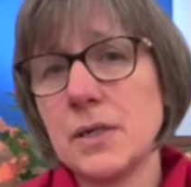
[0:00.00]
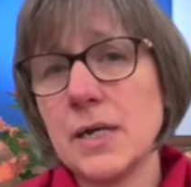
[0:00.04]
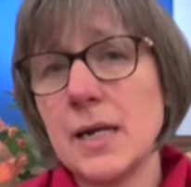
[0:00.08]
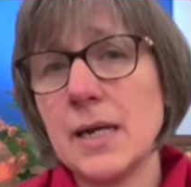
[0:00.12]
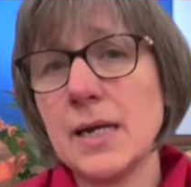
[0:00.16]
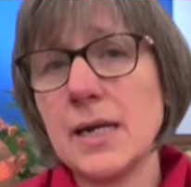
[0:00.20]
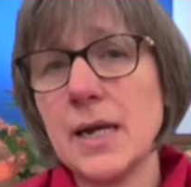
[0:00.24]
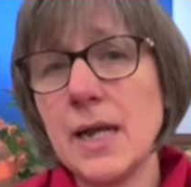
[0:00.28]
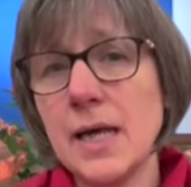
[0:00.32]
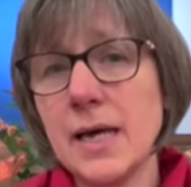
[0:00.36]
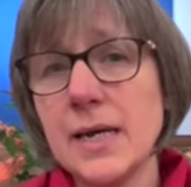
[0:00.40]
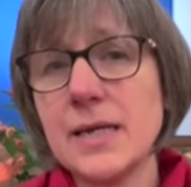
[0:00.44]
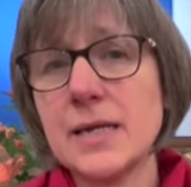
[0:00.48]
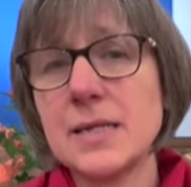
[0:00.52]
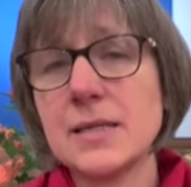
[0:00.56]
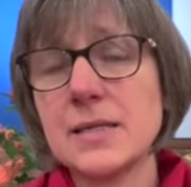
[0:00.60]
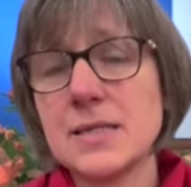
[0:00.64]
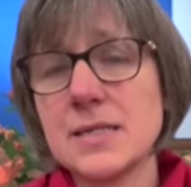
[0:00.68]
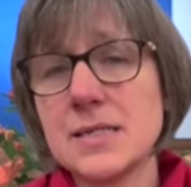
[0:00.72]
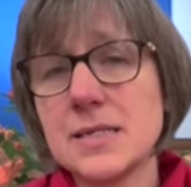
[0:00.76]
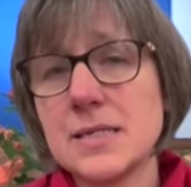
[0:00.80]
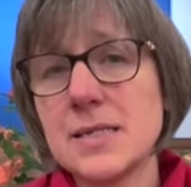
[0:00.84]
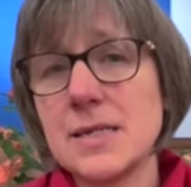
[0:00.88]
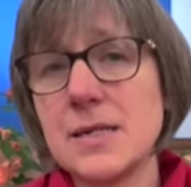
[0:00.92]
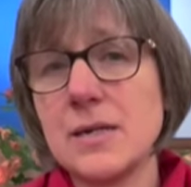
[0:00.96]
And like
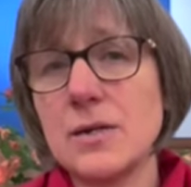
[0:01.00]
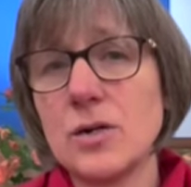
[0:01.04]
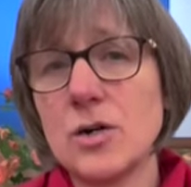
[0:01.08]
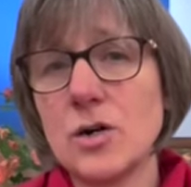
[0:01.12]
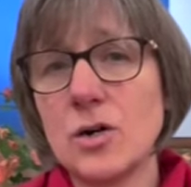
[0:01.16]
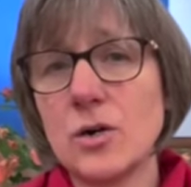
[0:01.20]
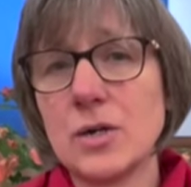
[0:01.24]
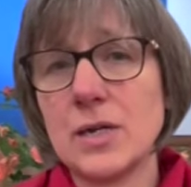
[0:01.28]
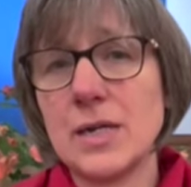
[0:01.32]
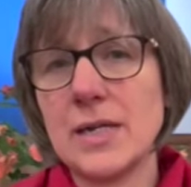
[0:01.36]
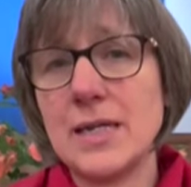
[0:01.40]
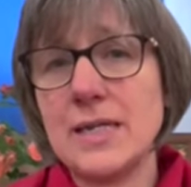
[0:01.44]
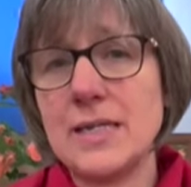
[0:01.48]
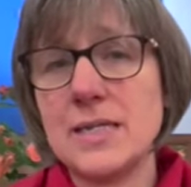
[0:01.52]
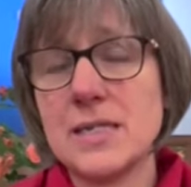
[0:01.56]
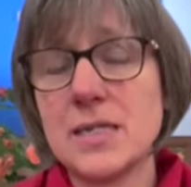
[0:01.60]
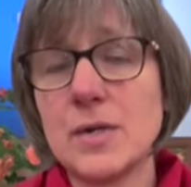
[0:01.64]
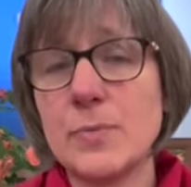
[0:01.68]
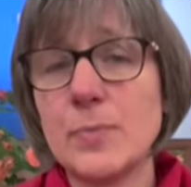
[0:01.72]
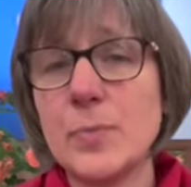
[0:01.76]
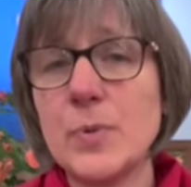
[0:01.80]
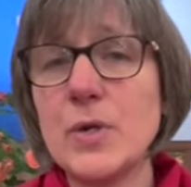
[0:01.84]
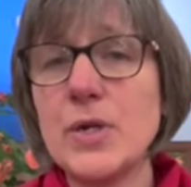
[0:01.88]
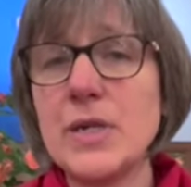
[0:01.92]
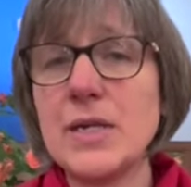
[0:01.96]
the synagogue
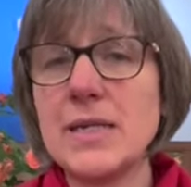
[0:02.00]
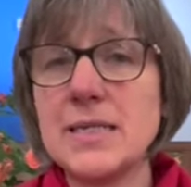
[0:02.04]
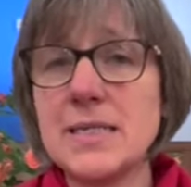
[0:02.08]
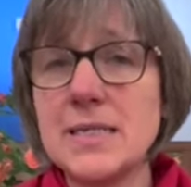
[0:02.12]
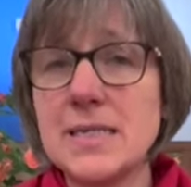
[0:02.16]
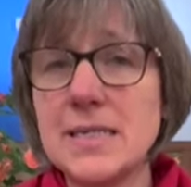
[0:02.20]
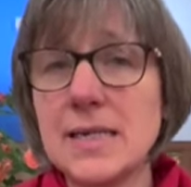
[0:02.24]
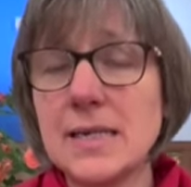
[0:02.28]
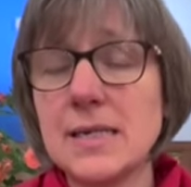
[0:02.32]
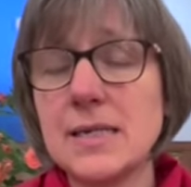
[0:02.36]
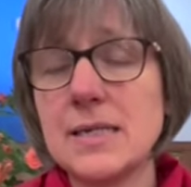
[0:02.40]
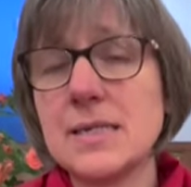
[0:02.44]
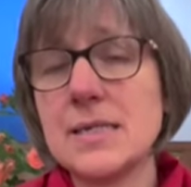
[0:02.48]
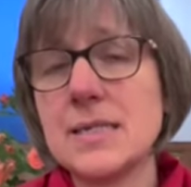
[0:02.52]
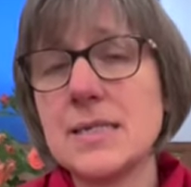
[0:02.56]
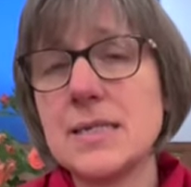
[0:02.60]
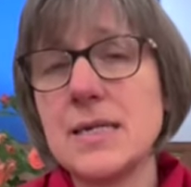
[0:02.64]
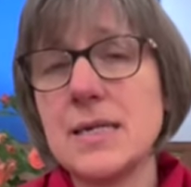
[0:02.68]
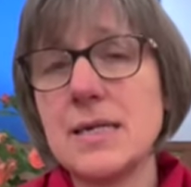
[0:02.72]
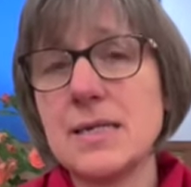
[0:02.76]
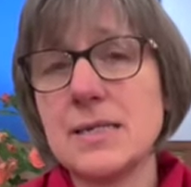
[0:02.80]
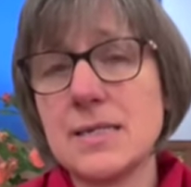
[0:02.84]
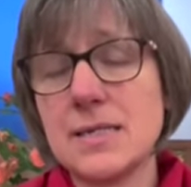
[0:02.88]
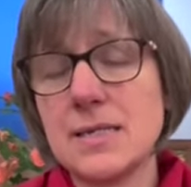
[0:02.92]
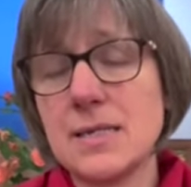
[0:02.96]
leader, putting
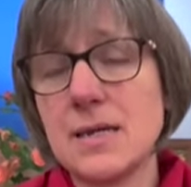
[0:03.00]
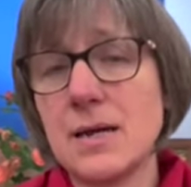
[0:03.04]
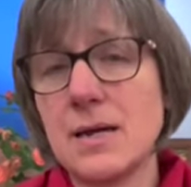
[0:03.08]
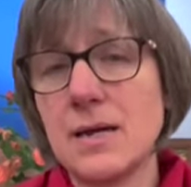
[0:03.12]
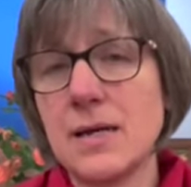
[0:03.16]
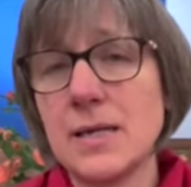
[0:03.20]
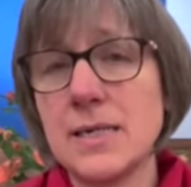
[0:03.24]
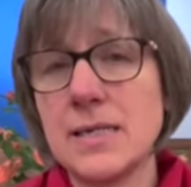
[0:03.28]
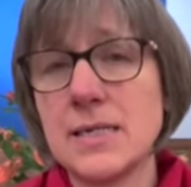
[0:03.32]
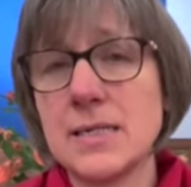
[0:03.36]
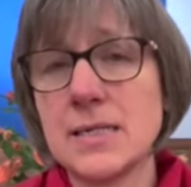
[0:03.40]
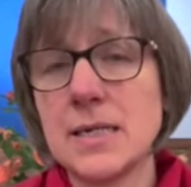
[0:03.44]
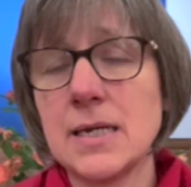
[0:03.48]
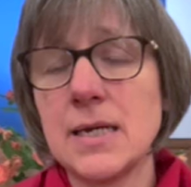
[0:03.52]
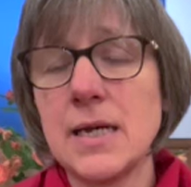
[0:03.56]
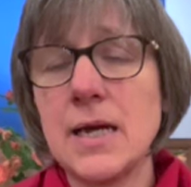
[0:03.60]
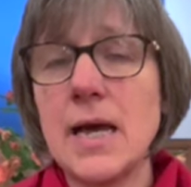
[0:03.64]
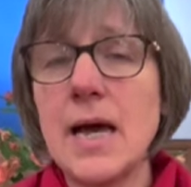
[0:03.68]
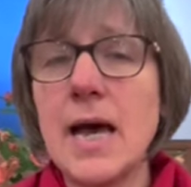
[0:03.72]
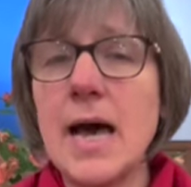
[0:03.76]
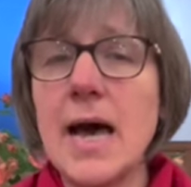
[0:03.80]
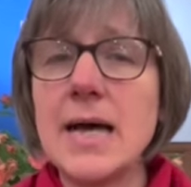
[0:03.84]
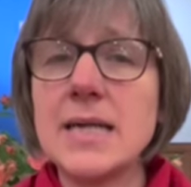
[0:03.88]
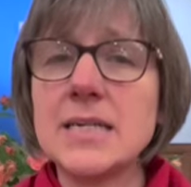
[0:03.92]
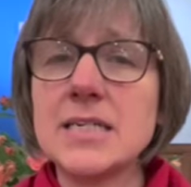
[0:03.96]
dignity aside
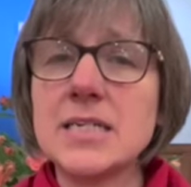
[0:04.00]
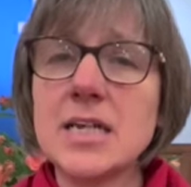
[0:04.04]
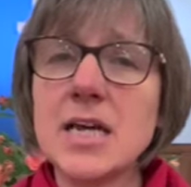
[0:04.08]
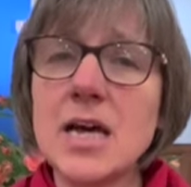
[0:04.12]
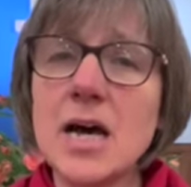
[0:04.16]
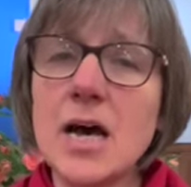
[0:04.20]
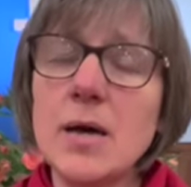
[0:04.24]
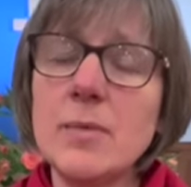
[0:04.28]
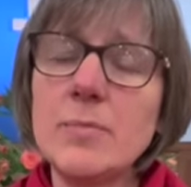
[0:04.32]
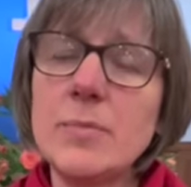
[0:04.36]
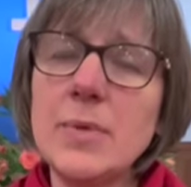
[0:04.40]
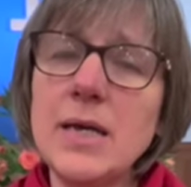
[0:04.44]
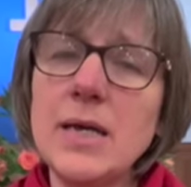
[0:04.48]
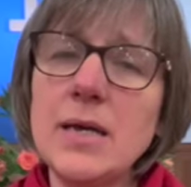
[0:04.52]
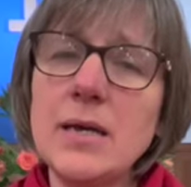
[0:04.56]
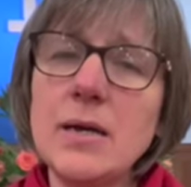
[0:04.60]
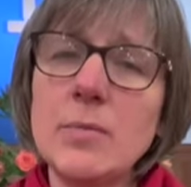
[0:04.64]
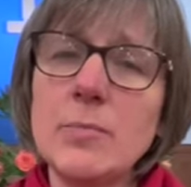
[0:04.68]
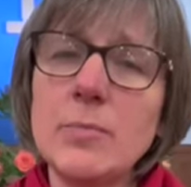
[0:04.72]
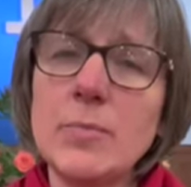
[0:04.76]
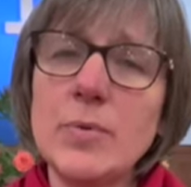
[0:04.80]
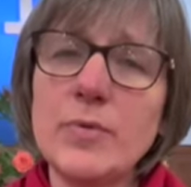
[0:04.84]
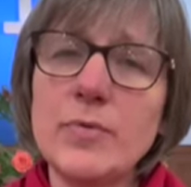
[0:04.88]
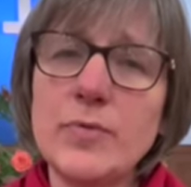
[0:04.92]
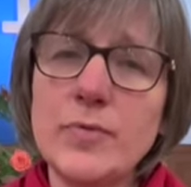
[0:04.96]
and coming
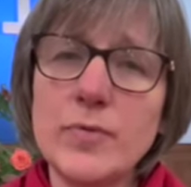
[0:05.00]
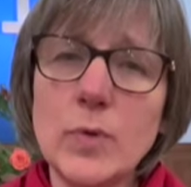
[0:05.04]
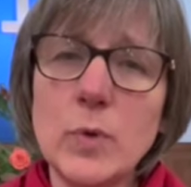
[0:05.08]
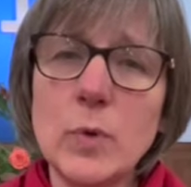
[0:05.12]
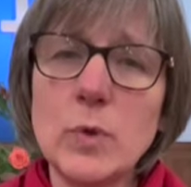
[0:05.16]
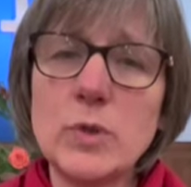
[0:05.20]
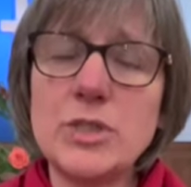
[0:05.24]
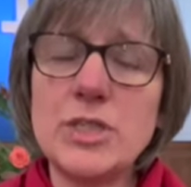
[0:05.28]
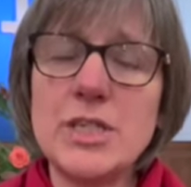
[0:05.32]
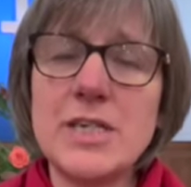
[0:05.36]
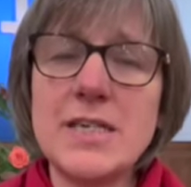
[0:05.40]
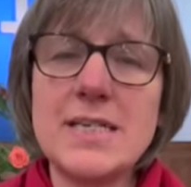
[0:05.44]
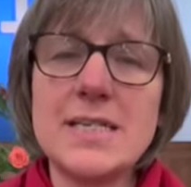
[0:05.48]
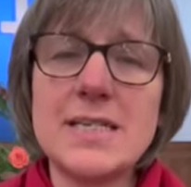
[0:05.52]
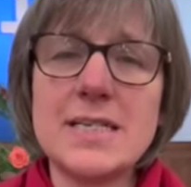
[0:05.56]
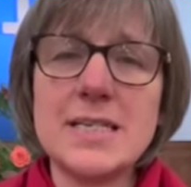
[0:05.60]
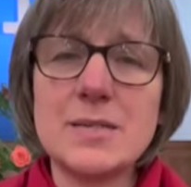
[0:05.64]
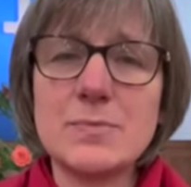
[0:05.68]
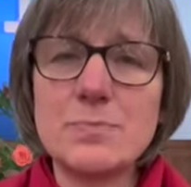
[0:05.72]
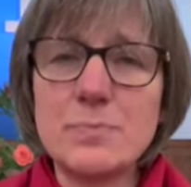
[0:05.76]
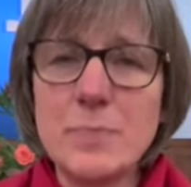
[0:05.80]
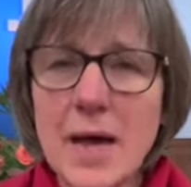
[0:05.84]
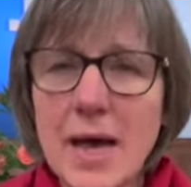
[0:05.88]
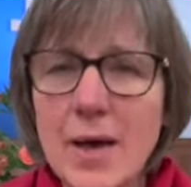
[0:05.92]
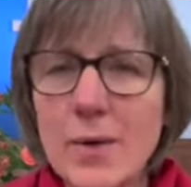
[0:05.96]
before
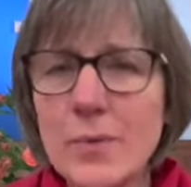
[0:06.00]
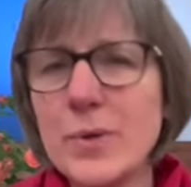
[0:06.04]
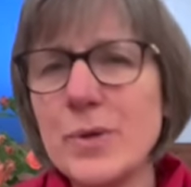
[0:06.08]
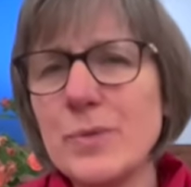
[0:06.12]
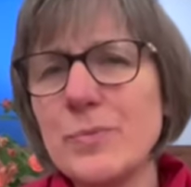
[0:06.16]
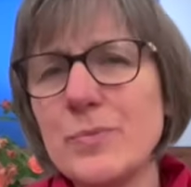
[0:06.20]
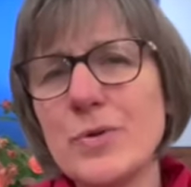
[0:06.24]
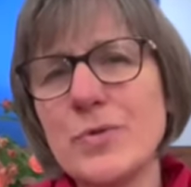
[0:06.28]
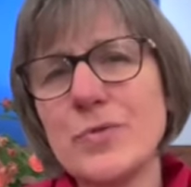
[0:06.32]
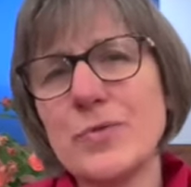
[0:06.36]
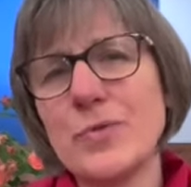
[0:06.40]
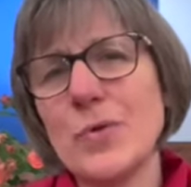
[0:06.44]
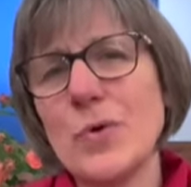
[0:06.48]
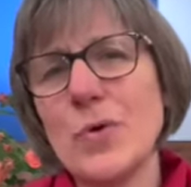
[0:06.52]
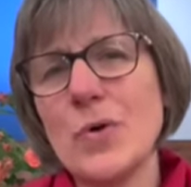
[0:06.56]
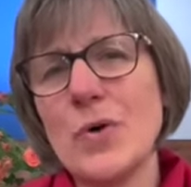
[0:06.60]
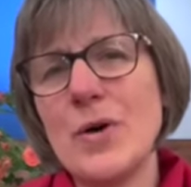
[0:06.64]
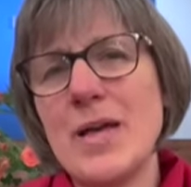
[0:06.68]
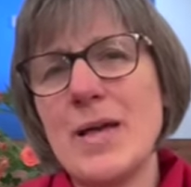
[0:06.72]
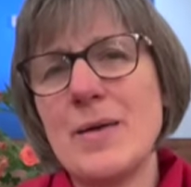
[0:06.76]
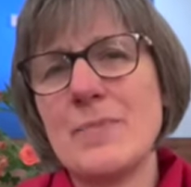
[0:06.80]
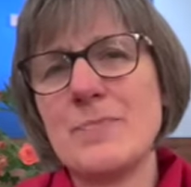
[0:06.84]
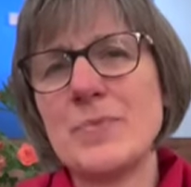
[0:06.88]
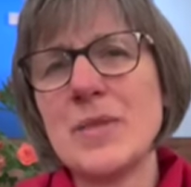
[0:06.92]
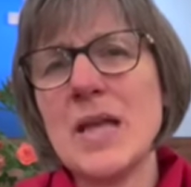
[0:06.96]
Jesus, bowing before
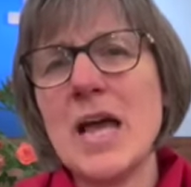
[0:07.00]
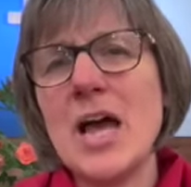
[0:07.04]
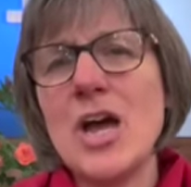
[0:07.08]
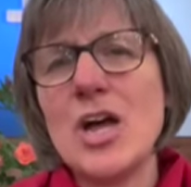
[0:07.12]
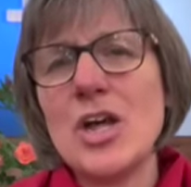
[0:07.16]
him,